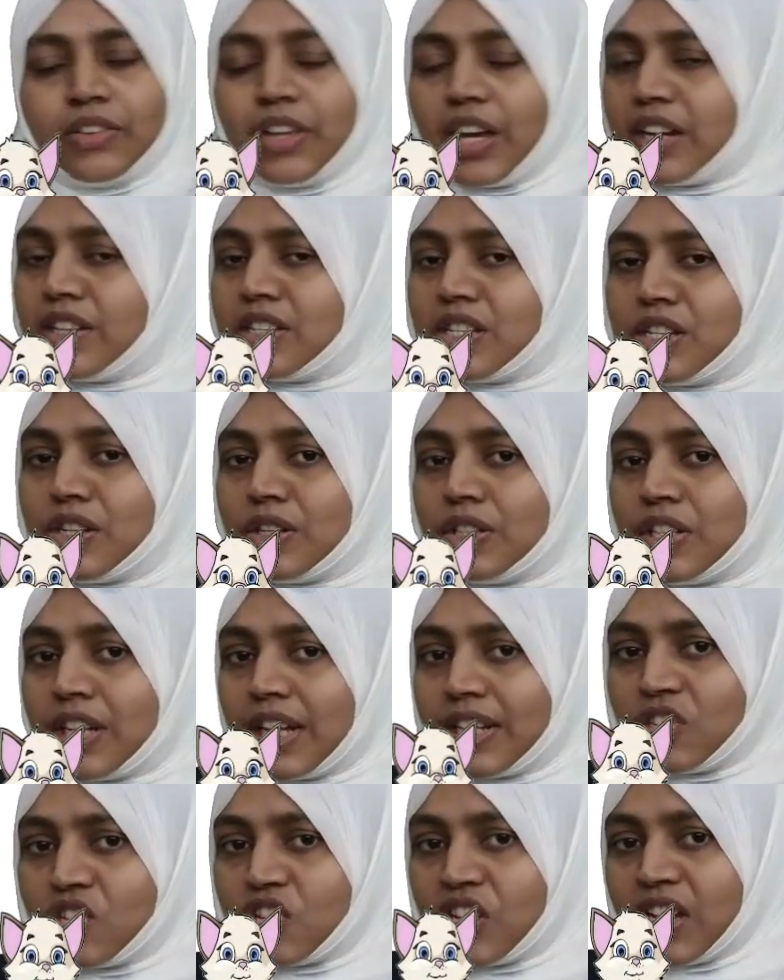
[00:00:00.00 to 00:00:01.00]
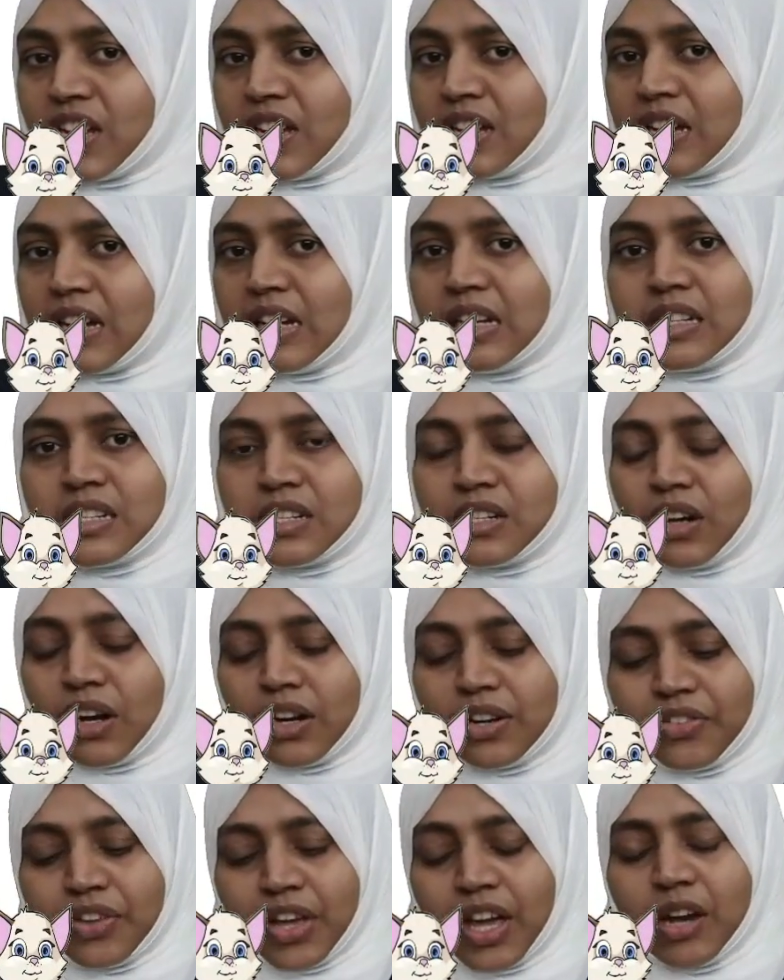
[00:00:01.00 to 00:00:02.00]
There is no touching is
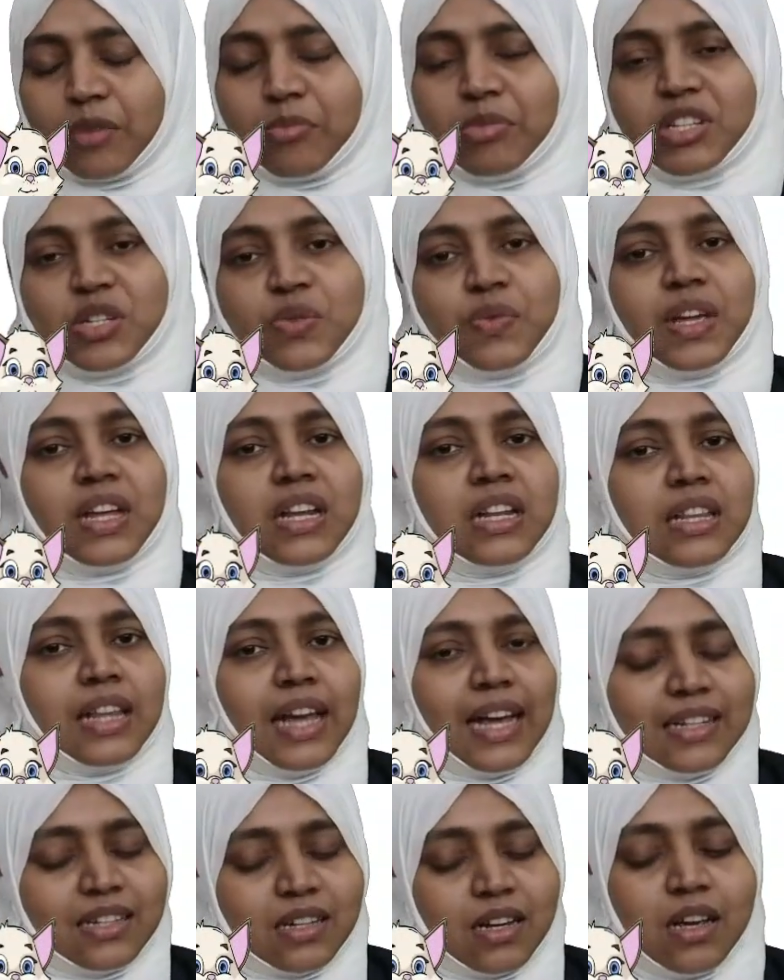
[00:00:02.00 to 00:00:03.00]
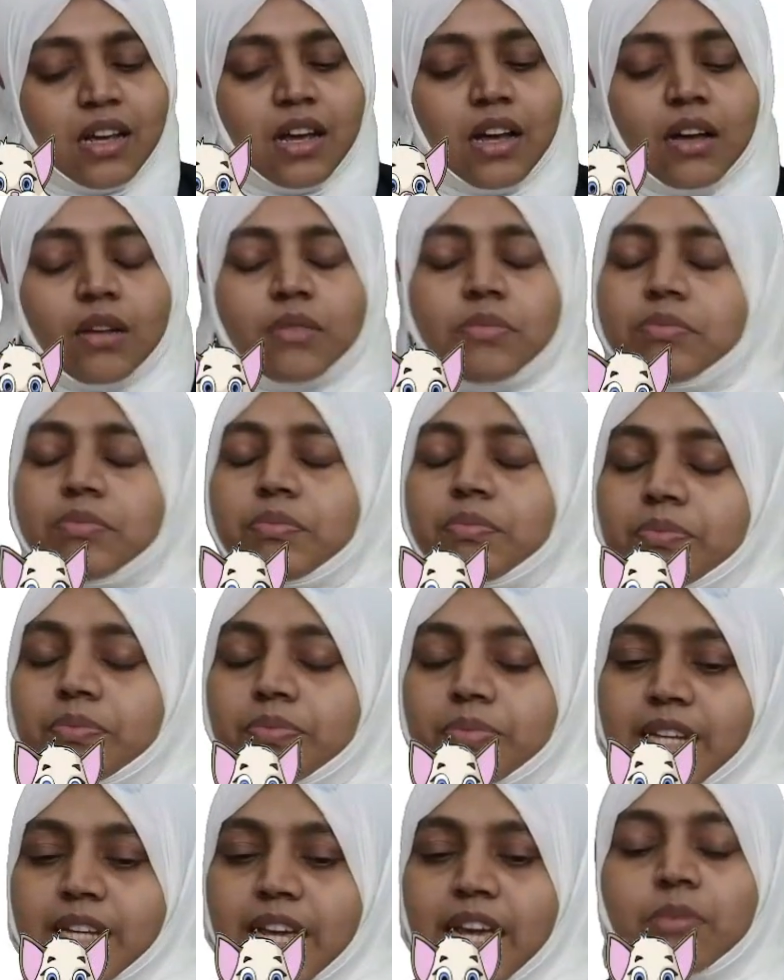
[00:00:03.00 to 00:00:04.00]
not there between that
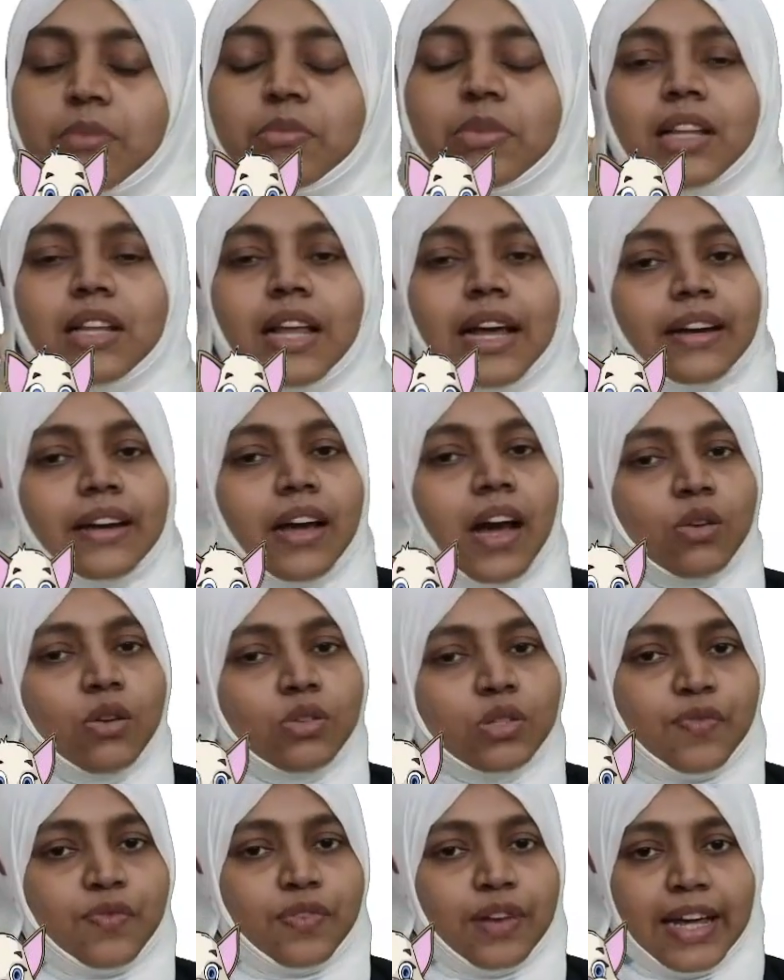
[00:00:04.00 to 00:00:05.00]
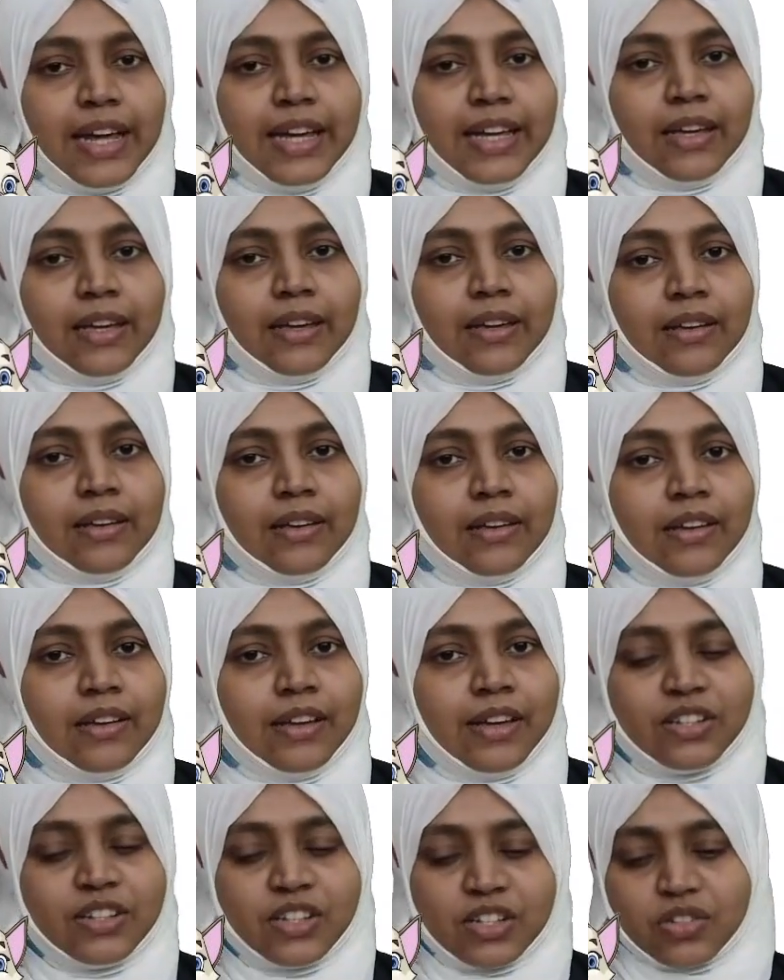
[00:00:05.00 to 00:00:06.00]
table and housefly.
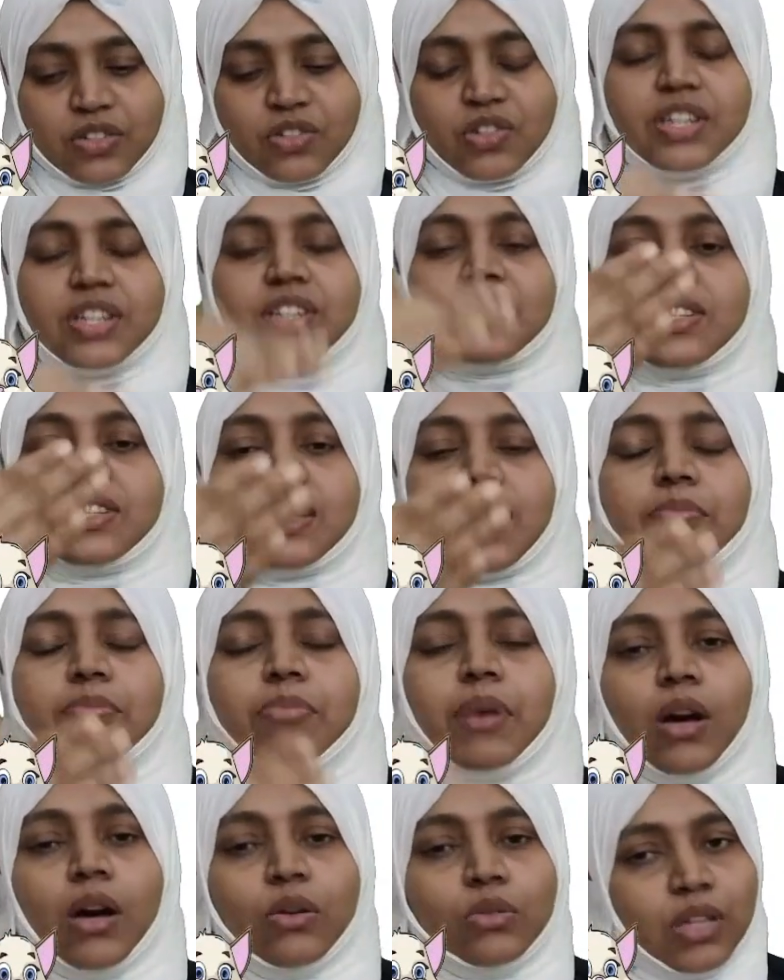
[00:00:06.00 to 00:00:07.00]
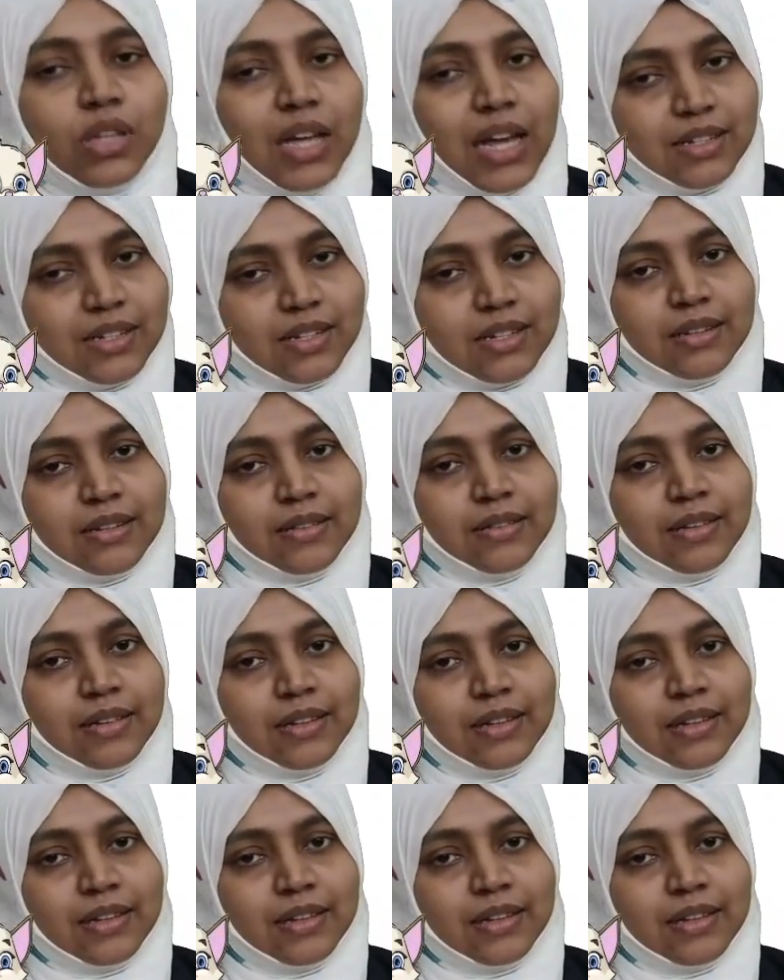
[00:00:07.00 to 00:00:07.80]
It is just above that.